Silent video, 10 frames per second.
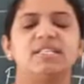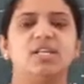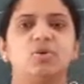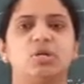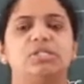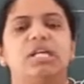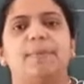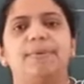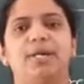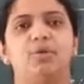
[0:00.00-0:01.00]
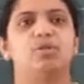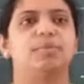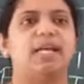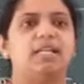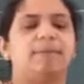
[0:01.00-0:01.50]
the goods are
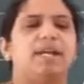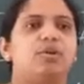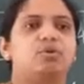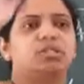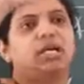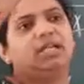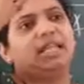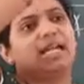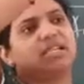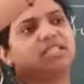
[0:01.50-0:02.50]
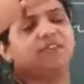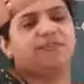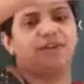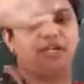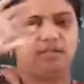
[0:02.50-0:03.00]
produced by the producer, that is
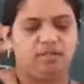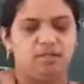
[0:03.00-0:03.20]
different.